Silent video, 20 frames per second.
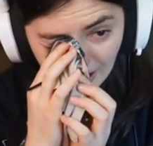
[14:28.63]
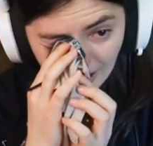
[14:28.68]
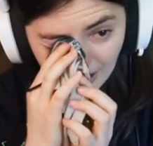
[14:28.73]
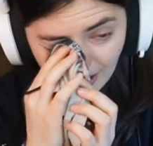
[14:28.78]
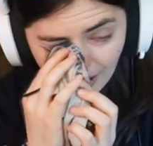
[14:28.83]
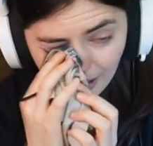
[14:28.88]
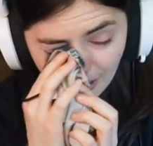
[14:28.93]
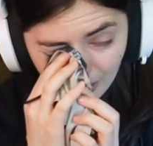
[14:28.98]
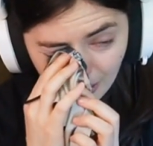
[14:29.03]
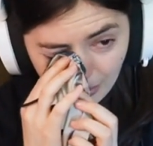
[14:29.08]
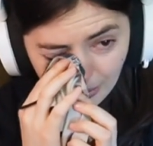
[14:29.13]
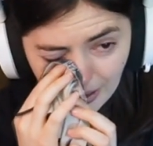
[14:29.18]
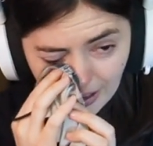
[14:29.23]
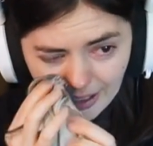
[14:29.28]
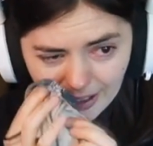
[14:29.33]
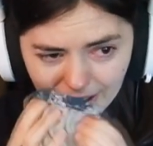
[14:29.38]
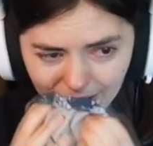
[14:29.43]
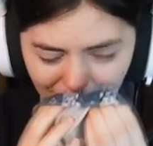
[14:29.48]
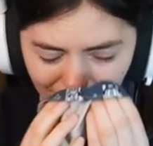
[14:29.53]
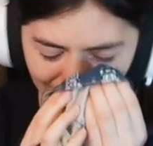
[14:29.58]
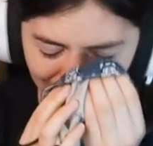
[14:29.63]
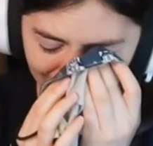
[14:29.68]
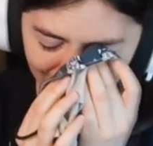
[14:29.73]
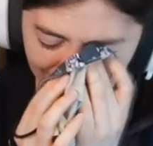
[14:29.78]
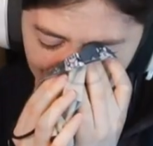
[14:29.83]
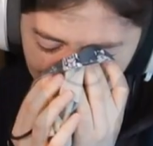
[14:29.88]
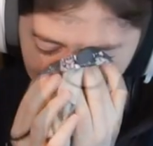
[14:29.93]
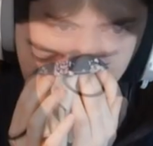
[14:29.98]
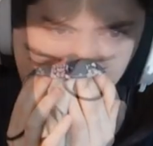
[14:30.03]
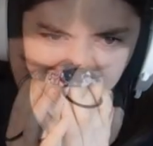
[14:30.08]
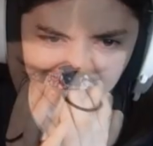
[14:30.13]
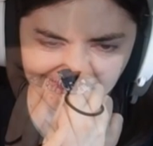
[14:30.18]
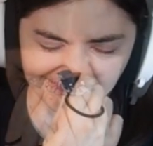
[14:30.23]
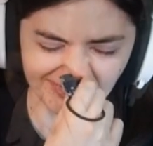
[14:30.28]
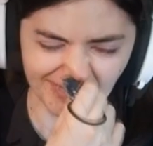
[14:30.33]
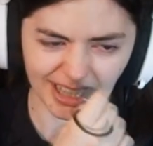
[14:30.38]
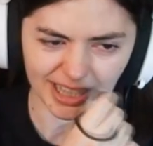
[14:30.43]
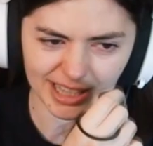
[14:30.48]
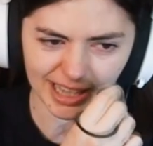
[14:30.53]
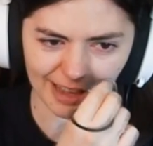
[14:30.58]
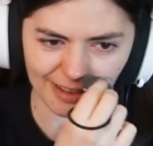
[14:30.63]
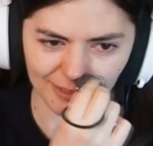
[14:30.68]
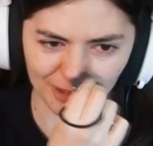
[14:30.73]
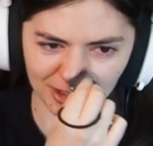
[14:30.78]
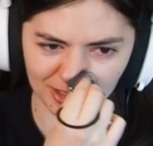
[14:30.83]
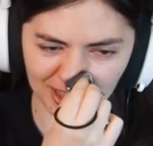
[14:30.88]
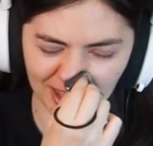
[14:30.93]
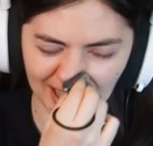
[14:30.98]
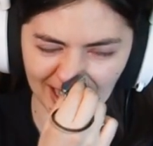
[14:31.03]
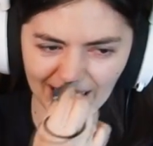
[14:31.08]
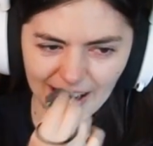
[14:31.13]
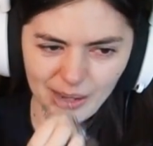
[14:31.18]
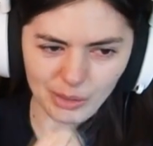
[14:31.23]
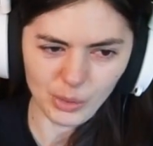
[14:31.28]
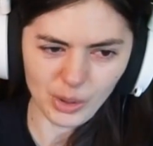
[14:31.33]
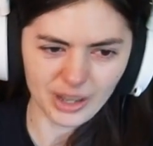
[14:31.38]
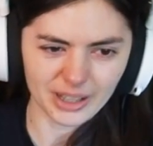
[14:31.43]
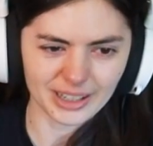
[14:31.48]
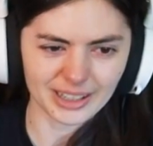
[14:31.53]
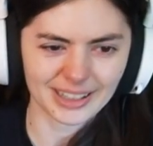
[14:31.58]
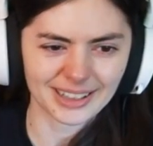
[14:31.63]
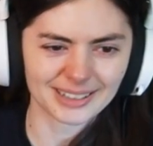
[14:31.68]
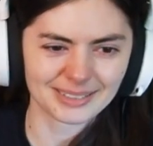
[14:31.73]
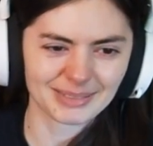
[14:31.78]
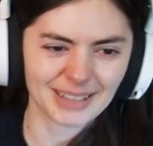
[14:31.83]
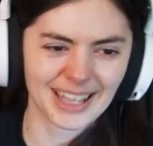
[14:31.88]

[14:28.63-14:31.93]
Oh my gosh. It's everything I wanted.